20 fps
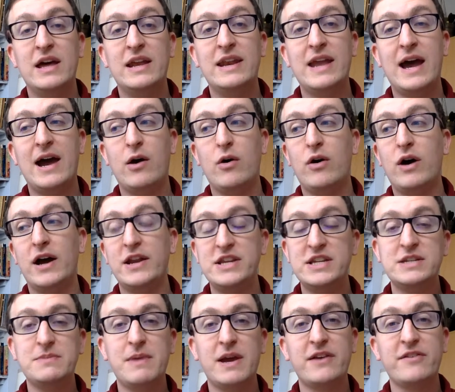Now, I
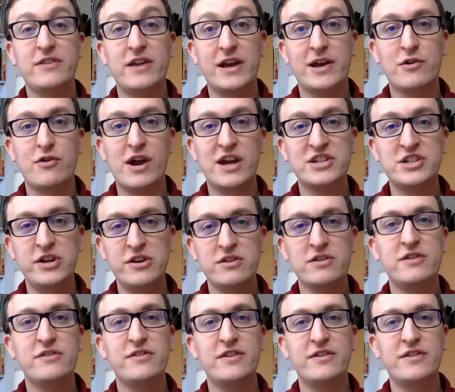need to make a slight correction
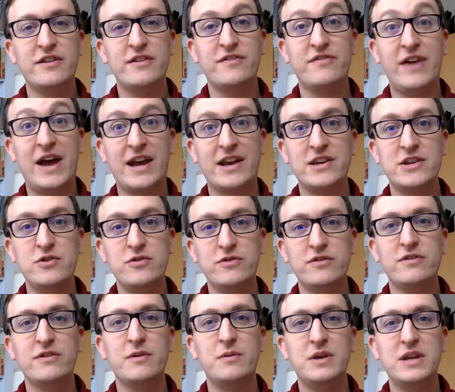because this is fact news,
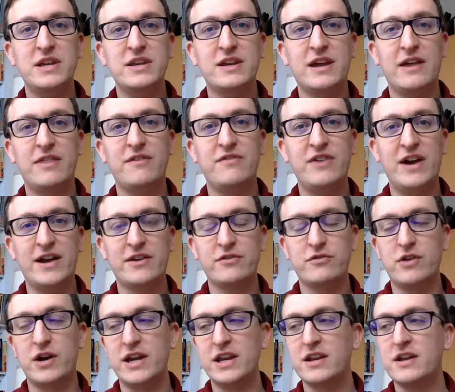so we need to get the facts
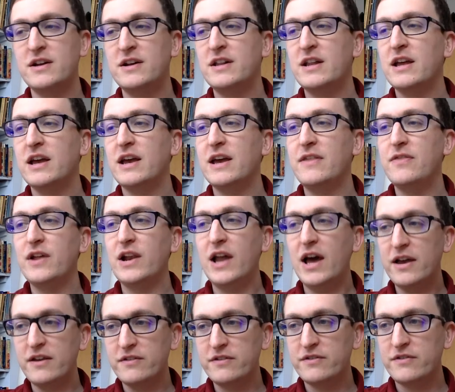right. In the
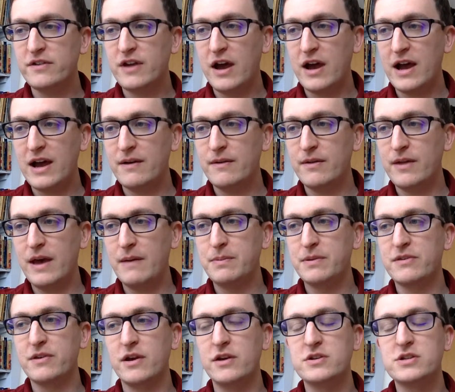last
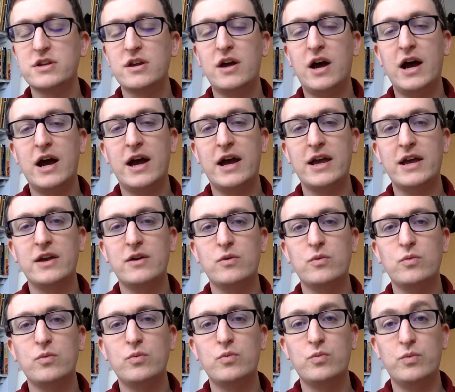episode, I
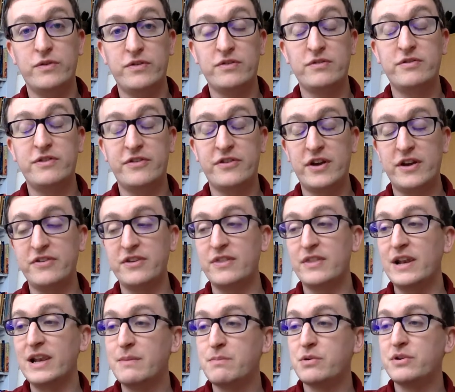was discussing
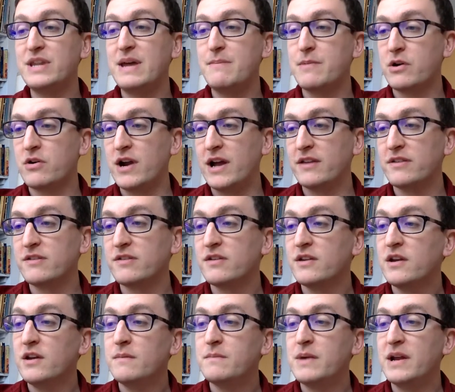the Liberal Democrats
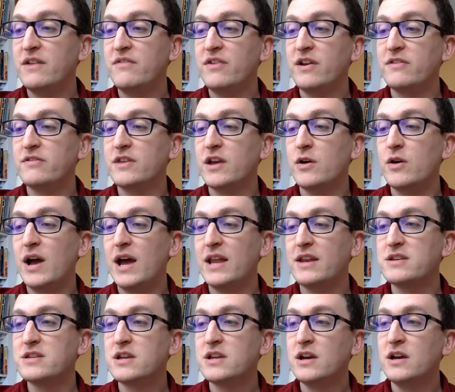manifesto,
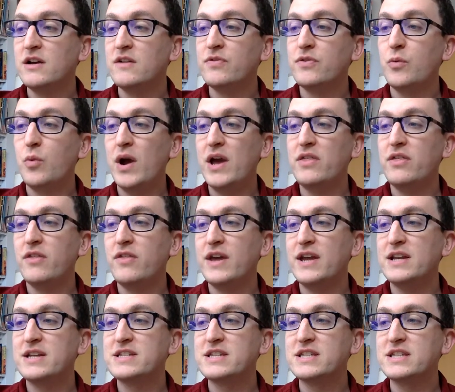and the way that
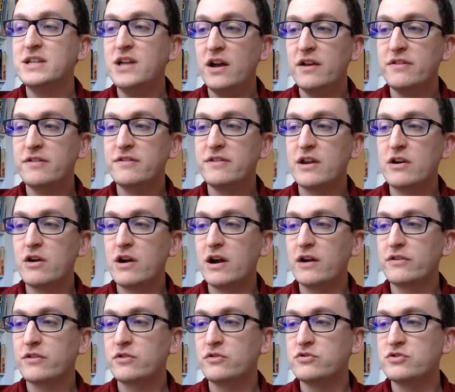they discuss 0
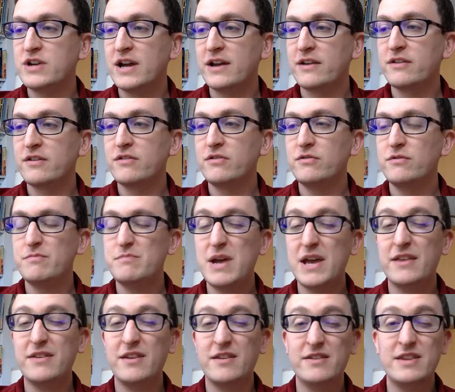hours contracts
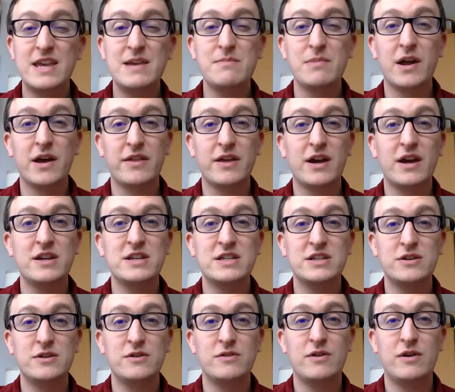makes it seem like they're going to
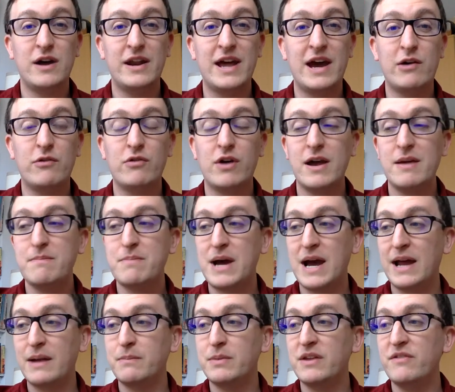do an outright
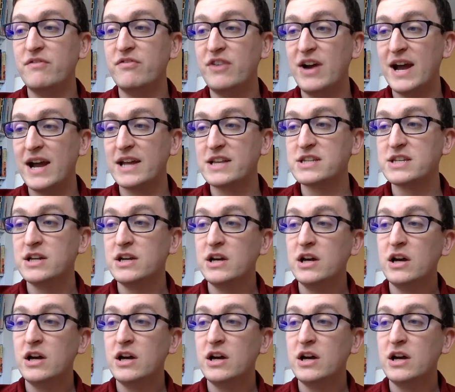ban. But in fact,